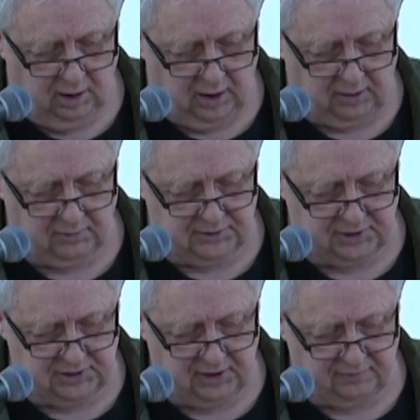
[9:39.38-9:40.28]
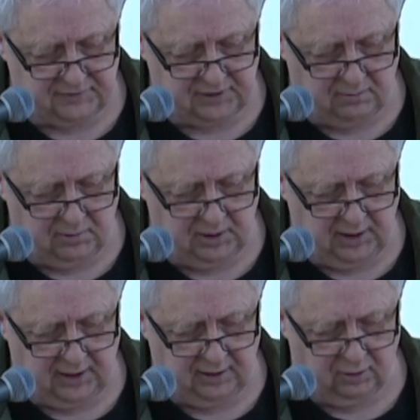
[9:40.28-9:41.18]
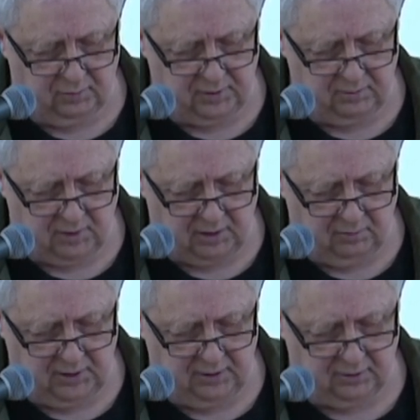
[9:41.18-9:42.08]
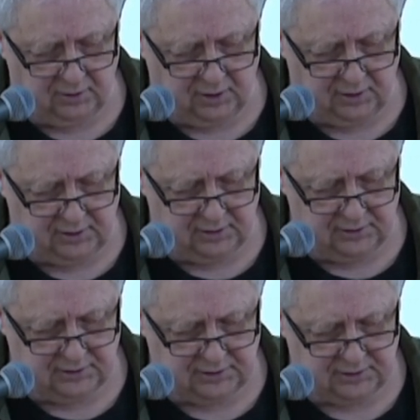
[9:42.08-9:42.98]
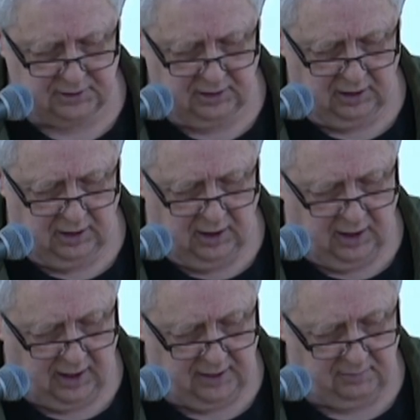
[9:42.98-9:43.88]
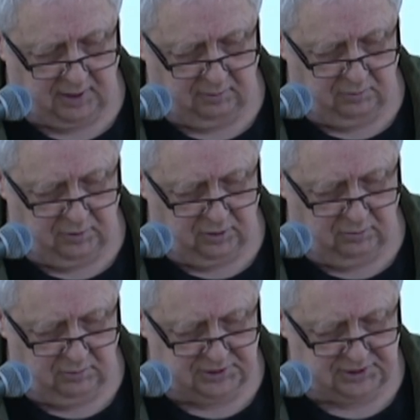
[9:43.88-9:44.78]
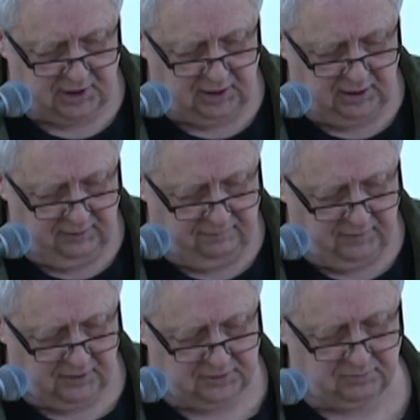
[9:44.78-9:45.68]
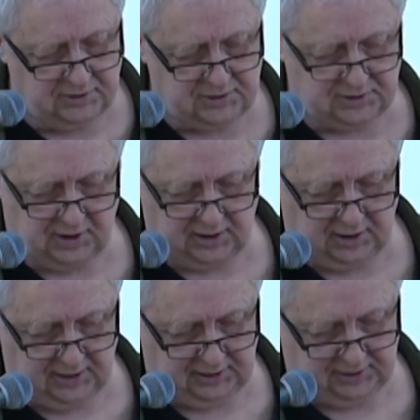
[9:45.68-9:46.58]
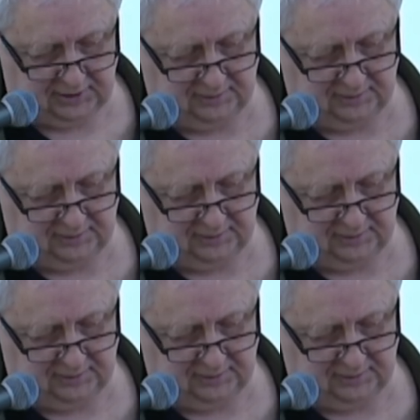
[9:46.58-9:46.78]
It was as if someone had opened my window curtains and my room was suddenly filled with sunlight.